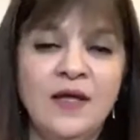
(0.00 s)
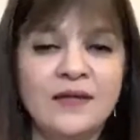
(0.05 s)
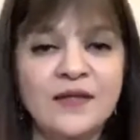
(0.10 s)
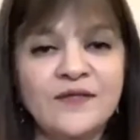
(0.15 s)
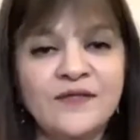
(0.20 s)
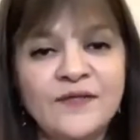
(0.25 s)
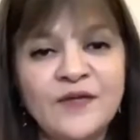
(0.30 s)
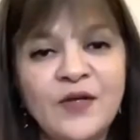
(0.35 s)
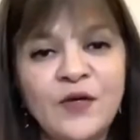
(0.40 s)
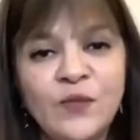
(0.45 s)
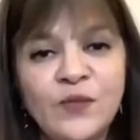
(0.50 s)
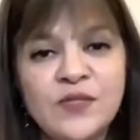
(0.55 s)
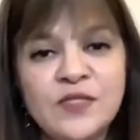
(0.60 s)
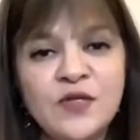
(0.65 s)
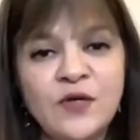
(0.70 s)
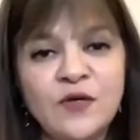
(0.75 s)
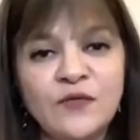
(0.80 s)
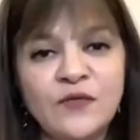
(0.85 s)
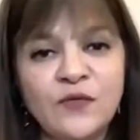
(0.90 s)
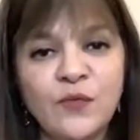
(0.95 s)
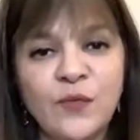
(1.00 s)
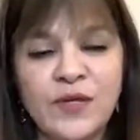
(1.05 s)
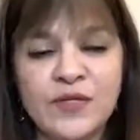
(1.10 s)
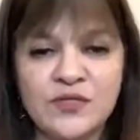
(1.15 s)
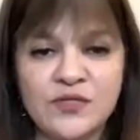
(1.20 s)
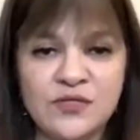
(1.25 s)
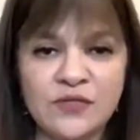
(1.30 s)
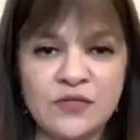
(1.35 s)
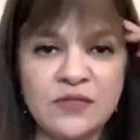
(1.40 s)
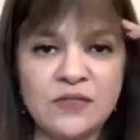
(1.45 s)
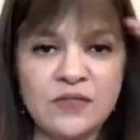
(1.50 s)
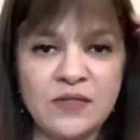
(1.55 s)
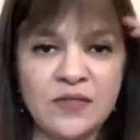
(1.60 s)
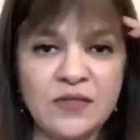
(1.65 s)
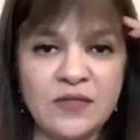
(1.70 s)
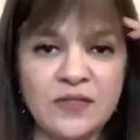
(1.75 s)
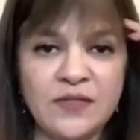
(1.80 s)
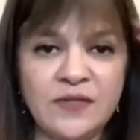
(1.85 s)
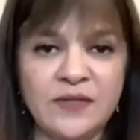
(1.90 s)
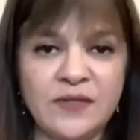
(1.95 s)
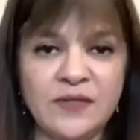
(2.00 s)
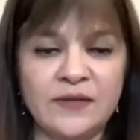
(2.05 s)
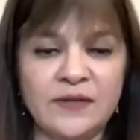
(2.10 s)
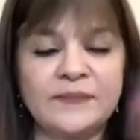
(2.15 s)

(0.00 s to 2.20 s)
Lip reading: The frequency of questions here.